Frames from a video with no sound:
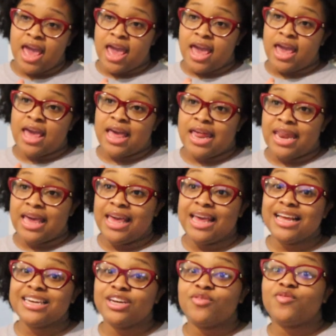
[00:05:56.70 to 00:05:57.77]
and
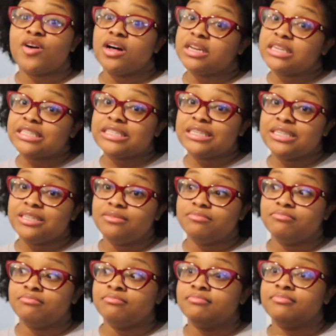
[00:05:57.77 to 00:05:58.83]
he ended up falling asleep
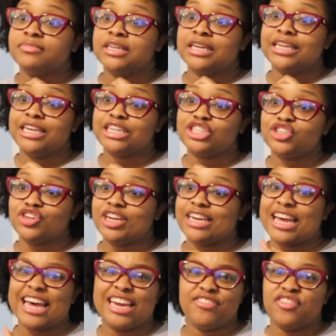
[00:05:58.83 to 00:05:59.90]
literally
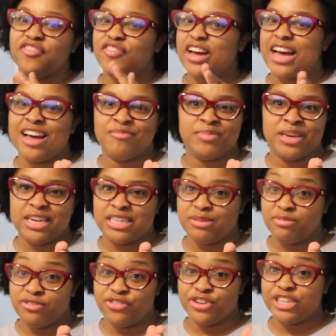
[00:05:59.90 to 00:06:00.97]
not even five minutes
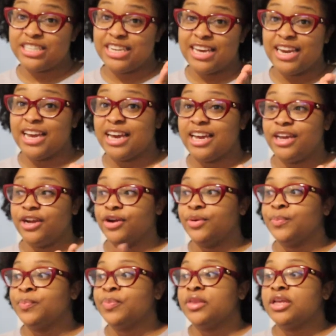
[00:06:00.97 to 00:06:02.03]
before his daddy got here
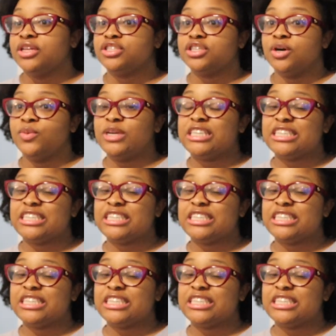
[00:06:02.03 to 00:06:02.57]
so we